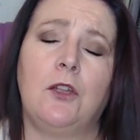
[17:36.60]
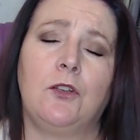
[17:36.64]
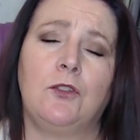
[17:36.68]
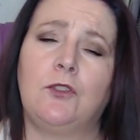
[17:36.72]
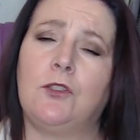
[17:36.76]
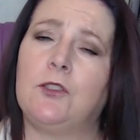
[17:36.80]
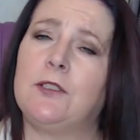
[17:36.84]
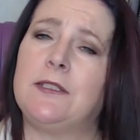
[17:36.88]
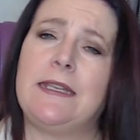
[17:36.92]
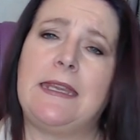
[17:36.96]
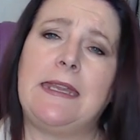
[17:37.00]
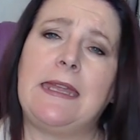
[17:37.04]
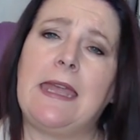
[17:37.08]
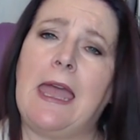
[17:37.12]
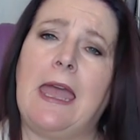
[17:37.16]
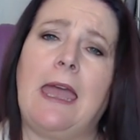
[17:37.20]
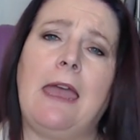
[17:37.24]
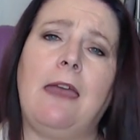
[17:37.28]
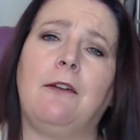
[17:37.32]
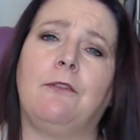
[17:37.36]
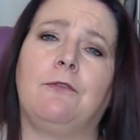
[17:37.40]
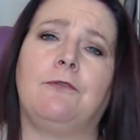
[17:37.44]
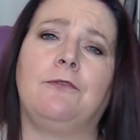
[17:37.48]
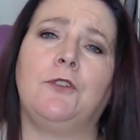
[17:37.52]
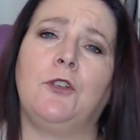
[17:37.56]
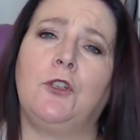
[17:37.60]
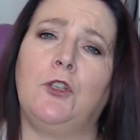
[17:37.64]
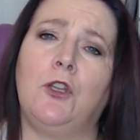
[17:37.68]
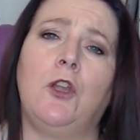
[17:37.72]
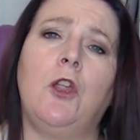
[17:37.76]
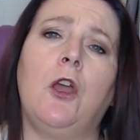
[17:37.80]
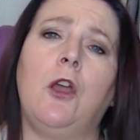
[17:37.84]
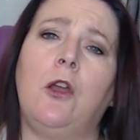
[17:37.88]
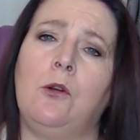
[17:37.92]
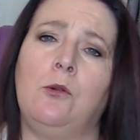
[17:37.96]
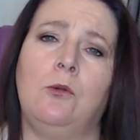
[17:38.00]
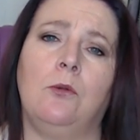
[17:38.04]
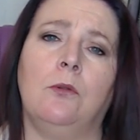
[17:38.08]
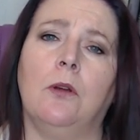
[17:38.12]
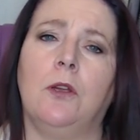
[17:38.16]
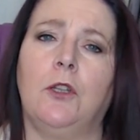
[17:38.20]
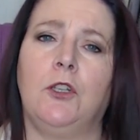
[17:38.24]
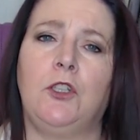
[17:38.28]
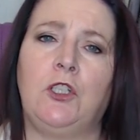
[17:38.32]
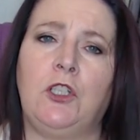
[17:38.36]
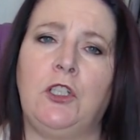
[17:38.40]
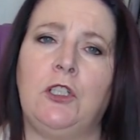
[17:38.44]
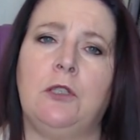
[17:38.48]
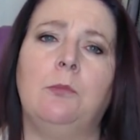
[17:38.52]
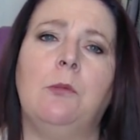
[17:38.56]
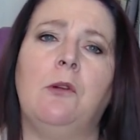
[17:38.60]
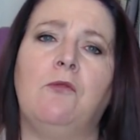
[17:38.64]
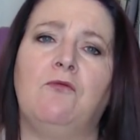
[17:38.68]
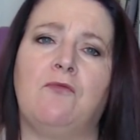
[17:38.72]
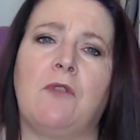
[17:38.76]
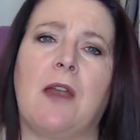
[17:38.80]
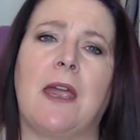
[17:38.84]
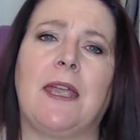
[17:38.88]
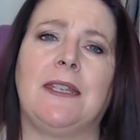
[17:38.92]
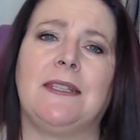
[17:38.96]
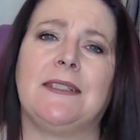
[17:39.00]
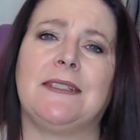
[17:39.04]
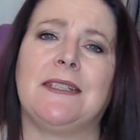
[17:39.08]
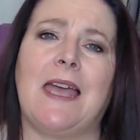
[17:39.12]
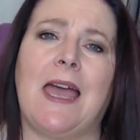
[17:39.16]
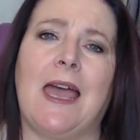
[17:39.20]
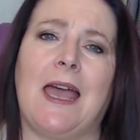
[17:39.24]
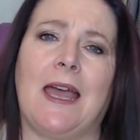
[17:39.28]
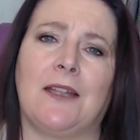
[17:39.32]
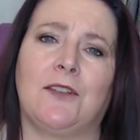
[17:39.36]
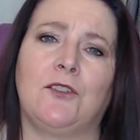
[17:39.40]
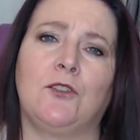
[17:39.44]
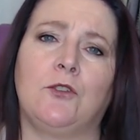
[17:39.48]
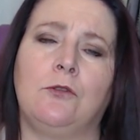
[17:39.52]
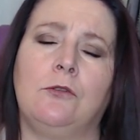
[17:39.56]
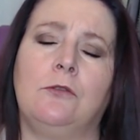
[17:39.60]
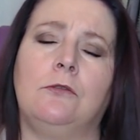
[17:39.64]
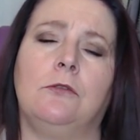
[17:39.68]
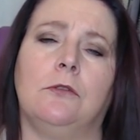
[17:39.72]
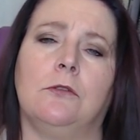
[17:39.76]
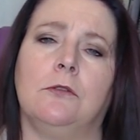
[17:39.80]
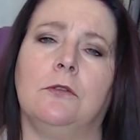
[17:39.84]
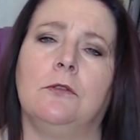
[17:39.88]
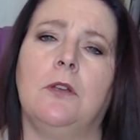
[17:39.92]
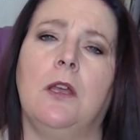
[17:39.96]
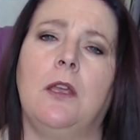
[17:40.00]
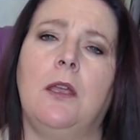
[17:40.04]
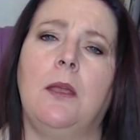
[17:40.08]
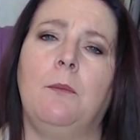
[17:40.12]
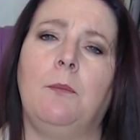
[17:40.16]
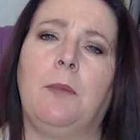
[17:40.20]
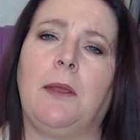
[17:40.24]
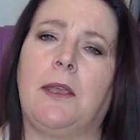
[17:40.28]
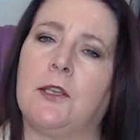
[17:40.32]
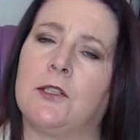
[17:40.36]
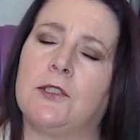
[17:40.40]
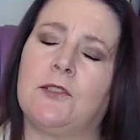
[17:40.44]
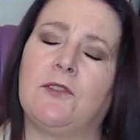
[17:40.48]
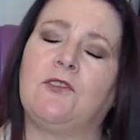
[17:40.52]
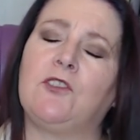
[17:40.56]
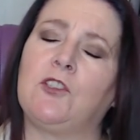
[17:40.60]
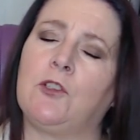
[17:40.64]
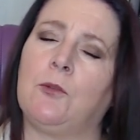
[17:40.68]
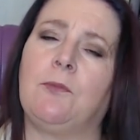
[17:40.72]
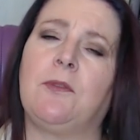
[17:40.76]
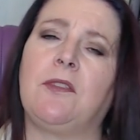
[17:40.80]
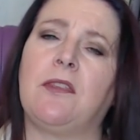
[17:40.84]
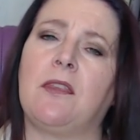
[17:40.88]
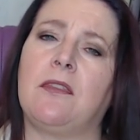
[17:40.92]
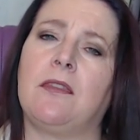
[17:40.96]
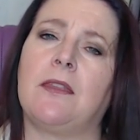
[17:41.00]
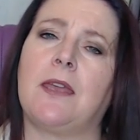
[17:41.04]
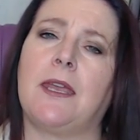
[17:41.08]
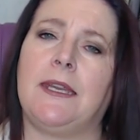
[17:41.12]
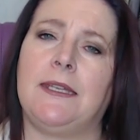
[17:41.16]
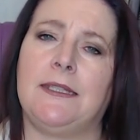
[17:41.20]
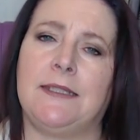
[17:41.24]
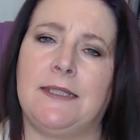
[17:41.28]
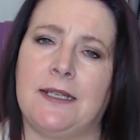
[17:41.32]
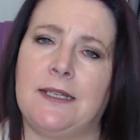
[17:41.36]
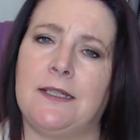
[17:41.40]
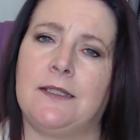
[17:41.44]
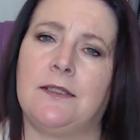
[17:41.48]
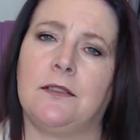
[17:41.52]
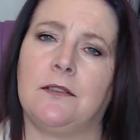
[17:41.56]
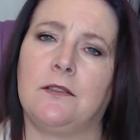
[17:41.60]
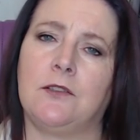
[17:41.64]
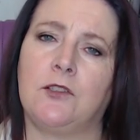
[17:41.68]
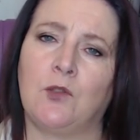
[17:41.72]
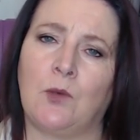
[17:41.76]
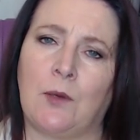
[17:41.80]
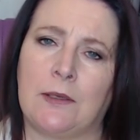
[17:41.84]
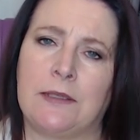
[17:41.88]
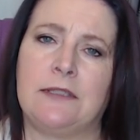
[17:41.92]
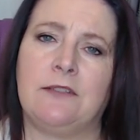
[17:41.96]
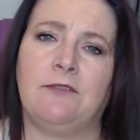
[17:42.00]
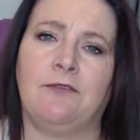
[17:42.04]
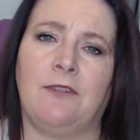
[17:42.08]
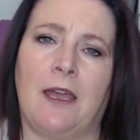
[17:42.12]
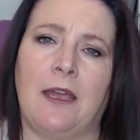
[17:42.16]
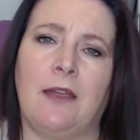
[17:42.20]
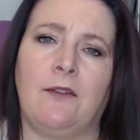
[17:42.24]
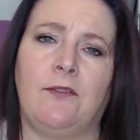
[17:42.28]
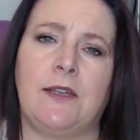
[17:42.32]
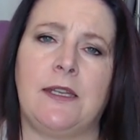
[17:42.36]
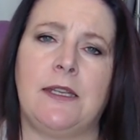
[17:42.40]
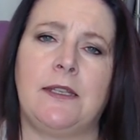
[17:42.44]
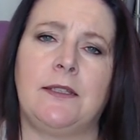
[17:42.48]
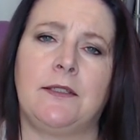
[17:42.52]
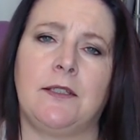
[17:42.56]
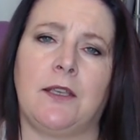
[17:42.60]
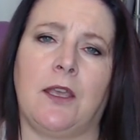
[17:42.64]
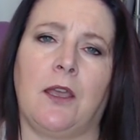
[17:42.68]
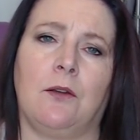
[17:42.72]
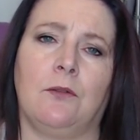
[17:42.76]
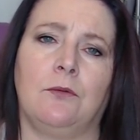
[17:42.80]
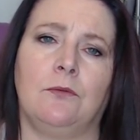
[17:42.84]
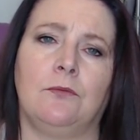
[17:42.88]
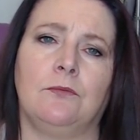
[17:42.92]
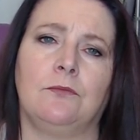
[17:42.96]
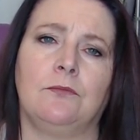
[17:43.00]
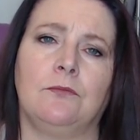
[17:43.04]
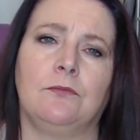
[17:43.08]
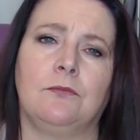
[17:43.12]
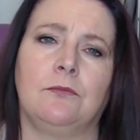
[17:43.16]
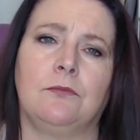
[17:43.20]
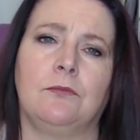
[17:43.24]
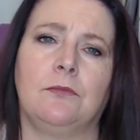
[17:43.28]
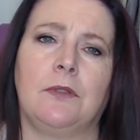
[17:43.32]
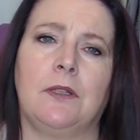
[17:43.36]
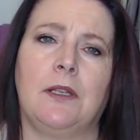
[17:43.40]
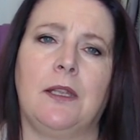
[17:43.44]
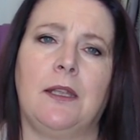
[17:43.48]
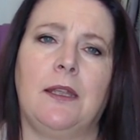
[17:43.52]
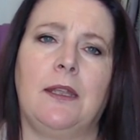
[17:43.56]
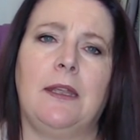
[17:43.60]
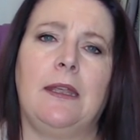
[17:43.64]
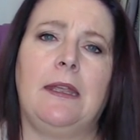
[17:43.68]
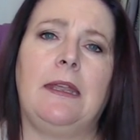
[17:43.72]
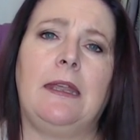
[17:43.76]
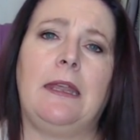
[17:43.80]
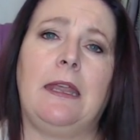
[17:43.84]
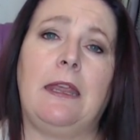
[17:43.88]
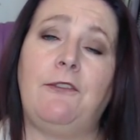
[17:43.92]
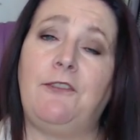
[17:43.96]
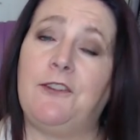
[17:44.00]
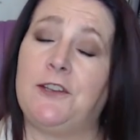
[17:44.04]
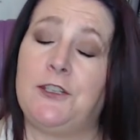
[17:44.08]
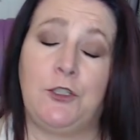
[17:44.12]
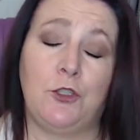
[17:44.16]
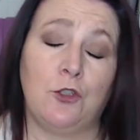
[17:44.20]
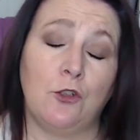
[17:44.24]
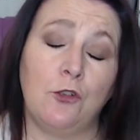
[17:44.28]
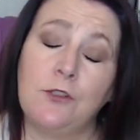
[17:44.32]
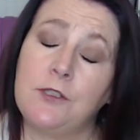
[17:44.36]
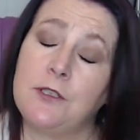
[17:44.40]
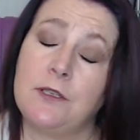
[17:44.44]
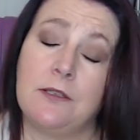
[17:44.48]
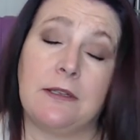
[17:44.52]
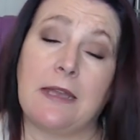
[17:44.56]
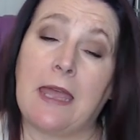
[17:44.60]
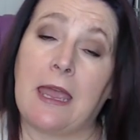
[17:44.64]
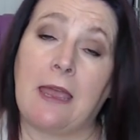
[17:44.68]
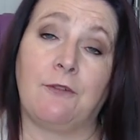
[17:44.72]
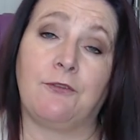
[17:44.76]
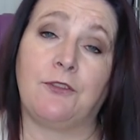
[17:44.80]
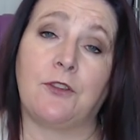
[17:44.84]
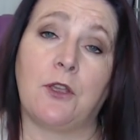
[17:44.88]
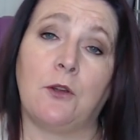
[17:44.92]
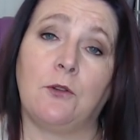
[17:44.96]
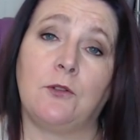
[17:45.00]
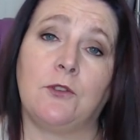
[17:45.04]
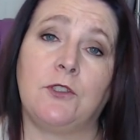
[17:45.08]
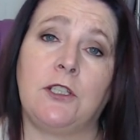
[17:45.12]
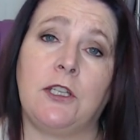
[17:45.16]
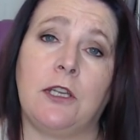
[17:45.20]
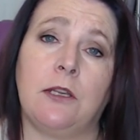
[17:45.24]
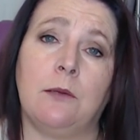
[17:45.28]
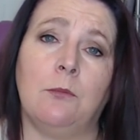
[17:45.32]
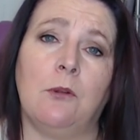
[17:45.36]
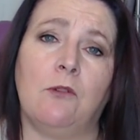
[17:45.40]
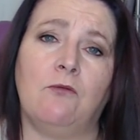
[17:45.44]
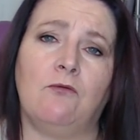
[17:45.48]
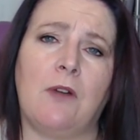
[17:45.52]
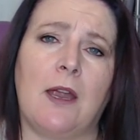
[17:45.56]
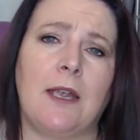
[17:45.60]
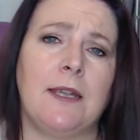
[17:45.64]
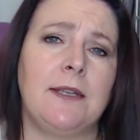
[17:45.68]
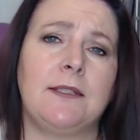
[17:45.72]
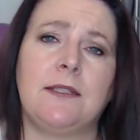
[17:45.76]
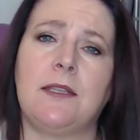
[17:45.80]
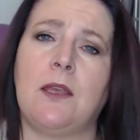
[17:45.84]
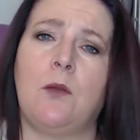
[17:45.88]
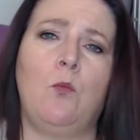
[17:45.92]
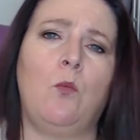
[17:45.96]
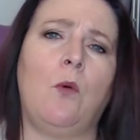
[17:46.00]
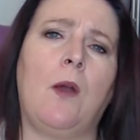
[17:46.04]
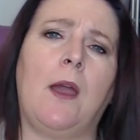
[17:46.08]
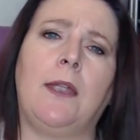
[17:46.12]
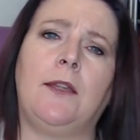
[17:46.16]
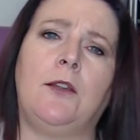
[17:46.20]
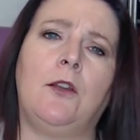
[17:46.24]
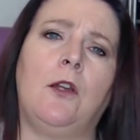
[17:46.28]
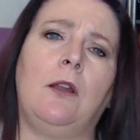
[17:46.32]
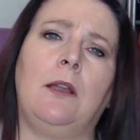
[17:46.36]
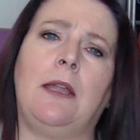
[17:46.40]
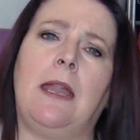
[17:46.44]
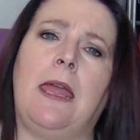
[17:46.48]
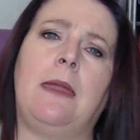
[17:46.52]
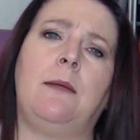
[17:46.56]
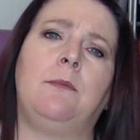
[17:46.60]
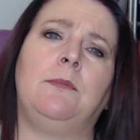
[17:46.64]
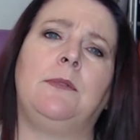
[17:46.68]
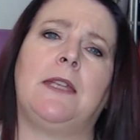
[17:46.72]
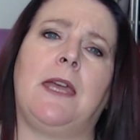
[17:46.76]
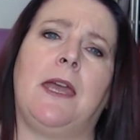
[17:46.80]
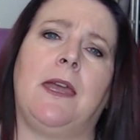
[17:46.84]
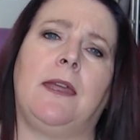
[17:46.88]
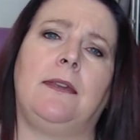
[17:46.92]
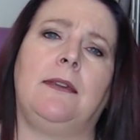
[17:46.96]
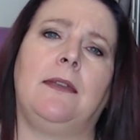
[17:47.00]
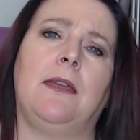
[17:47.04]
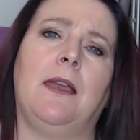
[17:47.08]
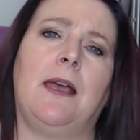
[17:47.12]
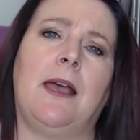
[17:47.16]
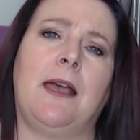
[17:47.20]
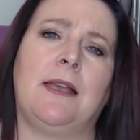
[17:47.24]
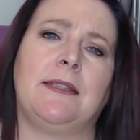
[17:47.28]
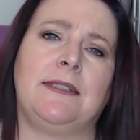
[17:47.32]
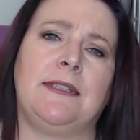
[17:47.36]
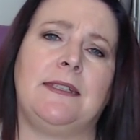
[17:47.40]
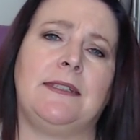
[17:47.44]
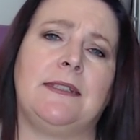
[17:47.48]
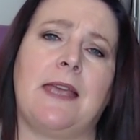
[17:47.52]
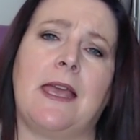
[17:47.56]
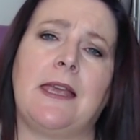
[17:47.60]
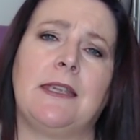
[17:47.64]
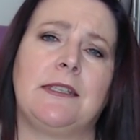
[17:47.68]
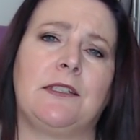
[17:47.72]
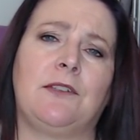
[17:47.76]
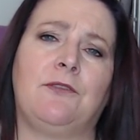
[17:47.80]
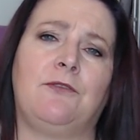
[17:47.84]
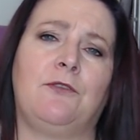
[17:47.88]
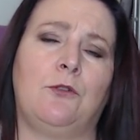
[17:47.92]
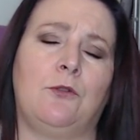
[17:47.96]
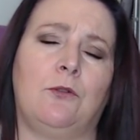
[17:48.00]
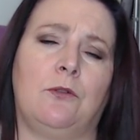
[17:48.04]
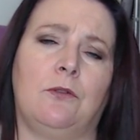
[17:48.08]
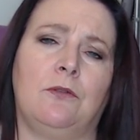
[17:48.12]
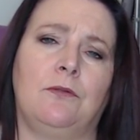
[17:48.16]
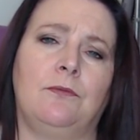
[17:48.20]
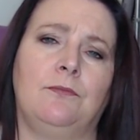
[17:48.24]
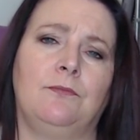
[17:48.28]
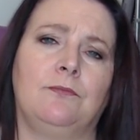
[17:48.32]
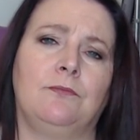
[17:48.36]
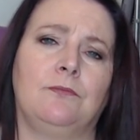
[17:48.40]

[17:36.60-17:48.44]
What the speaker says: Does he have no human rights at all because of something that he did 25 years ago? If he doesn't have those human rights, then why not let him die as he's asked for?